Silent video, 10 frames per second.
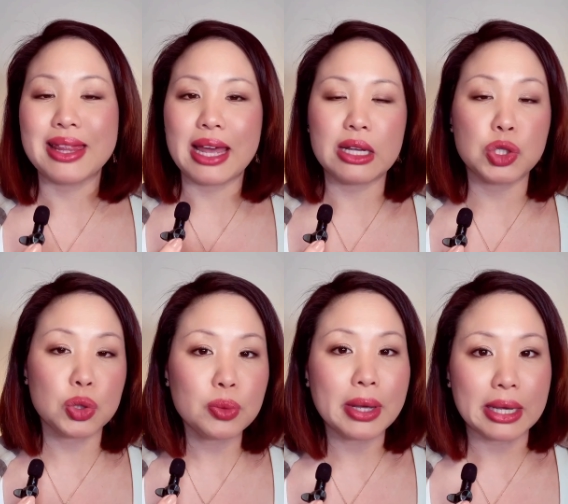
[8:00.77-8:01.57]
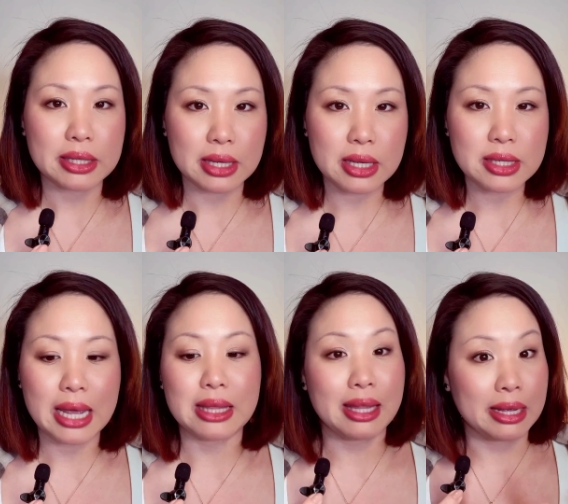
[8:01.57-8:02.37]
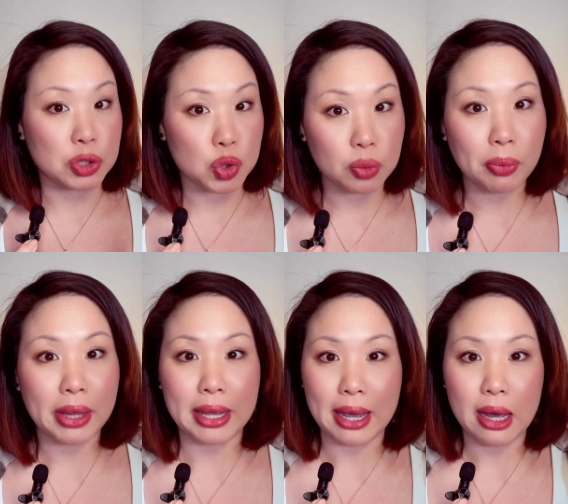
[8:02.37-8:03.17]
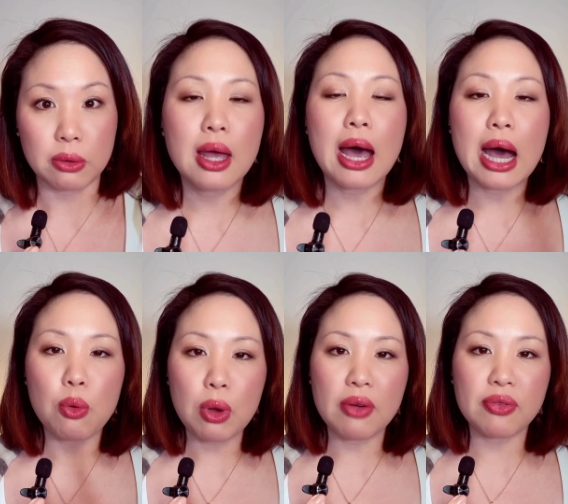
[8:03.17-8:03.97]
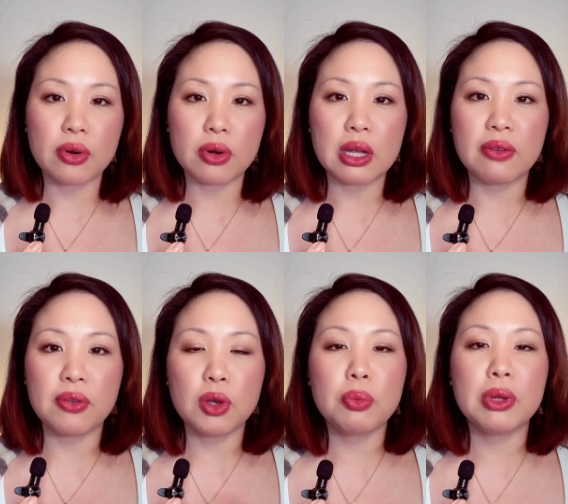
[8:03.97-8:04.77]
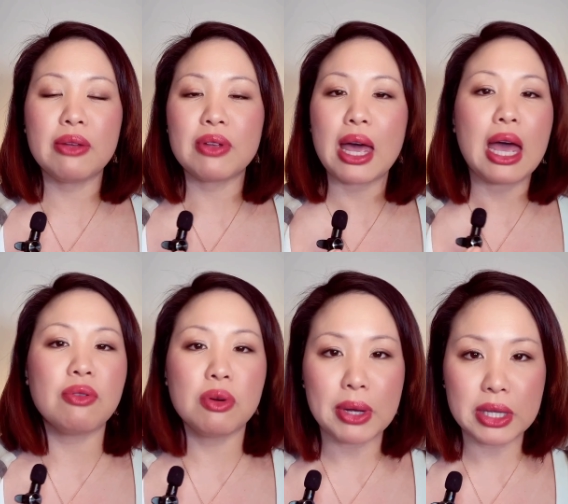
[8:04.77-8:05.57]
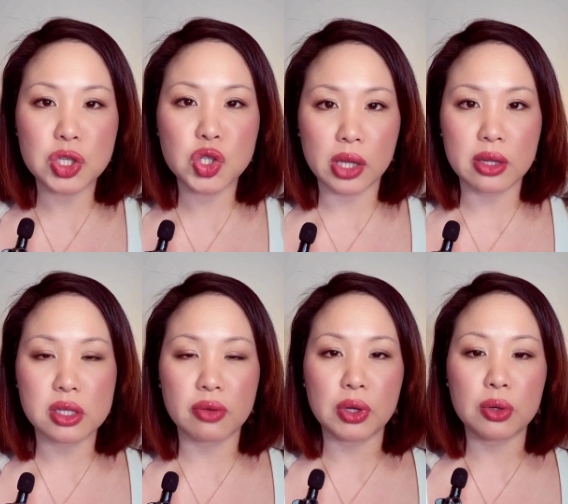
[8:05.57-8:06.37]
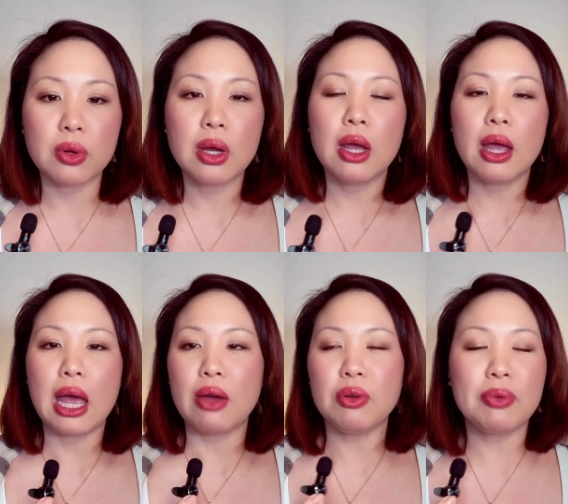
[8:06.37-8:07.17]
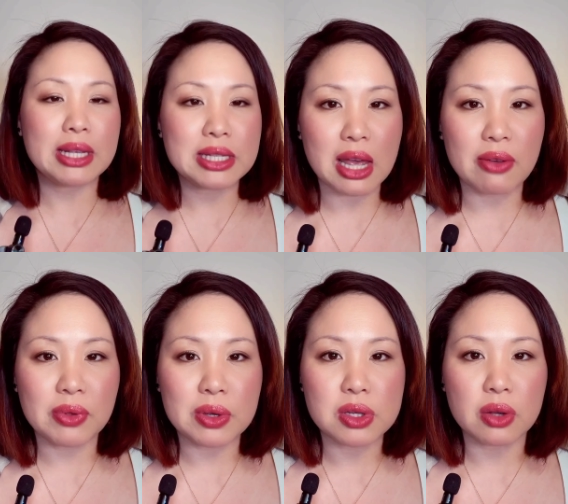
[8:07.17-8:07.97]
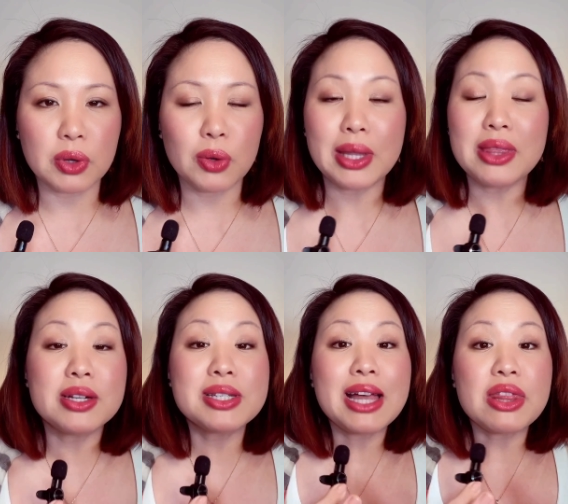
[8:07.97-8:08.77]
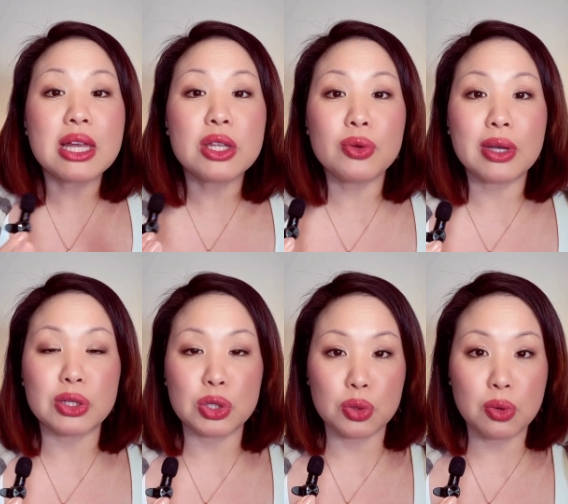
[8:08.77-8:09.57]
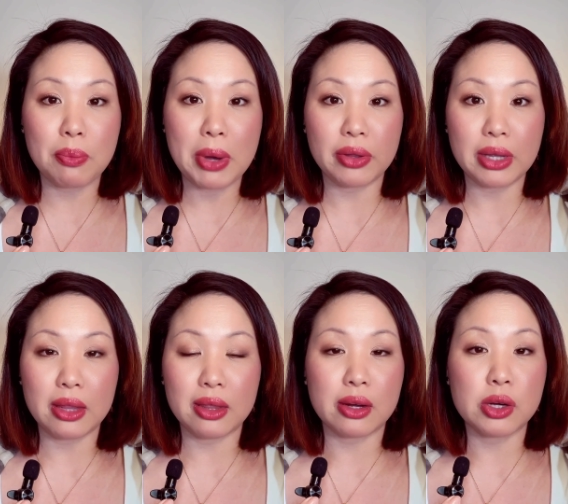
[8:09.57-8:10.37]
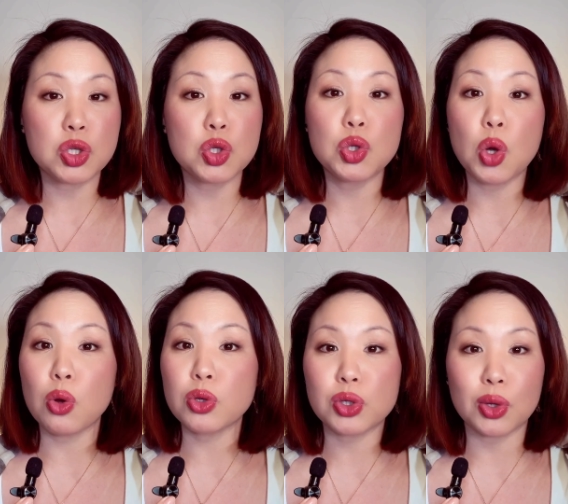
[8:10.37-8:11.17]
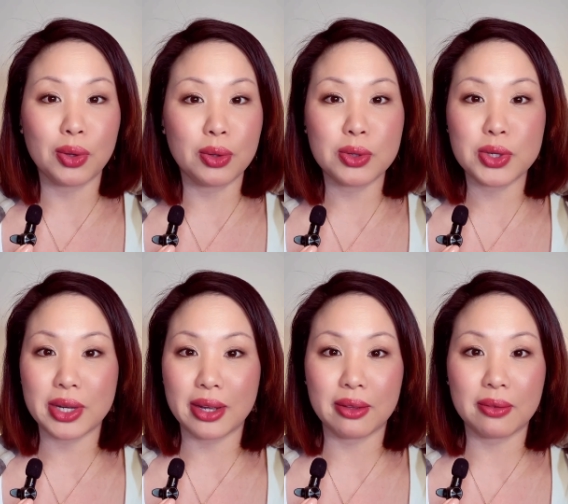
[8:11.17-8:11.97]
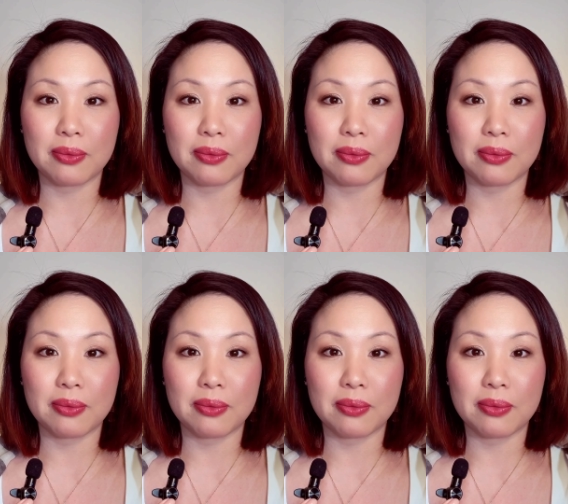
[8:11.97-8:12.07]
They do exist and they do play out. However, if you believe that everybody's jealous of you, everybody's envious of you, then there's nothing you can do about it. There's no solution.